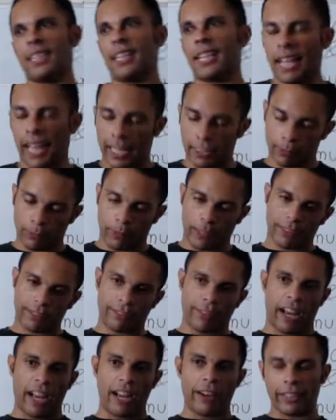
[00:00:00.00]
as well as
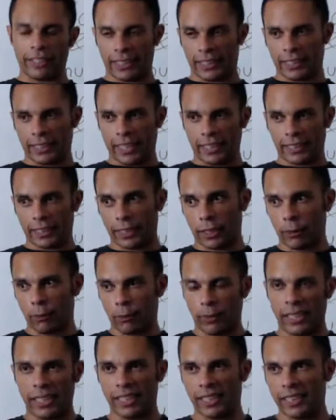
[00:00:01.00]
viruses that are
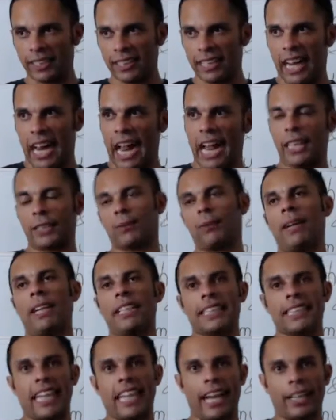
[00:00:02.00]
weird, as well as
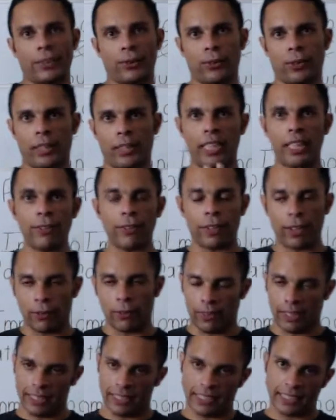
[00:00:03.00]
the actual living
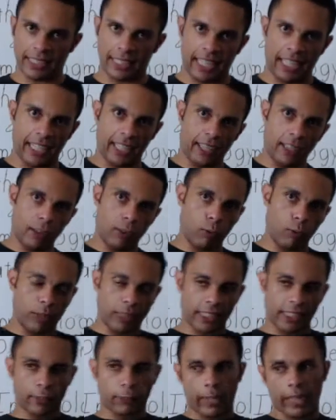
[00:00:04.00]
ones, like which
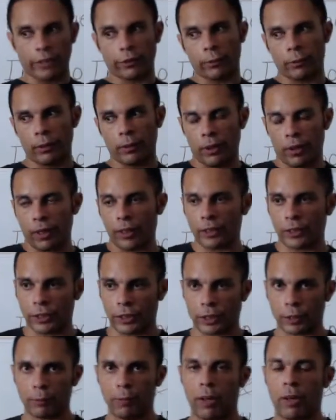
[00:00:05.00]
can range from large to
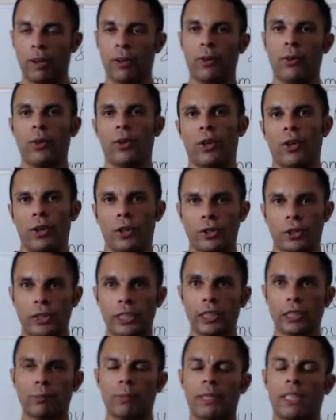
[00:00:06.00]
small. So
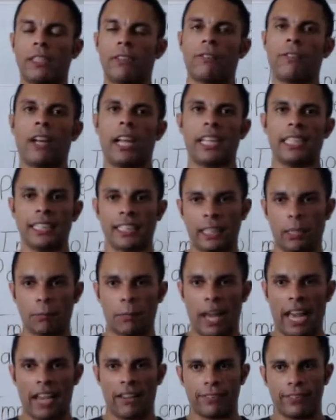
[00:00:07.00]
this is what defines
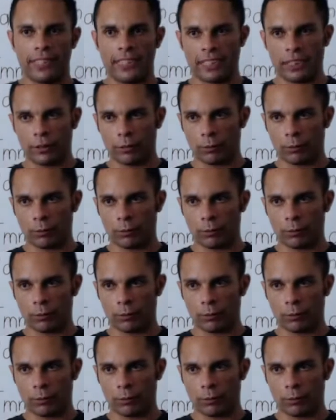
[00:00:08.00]
a pathogen.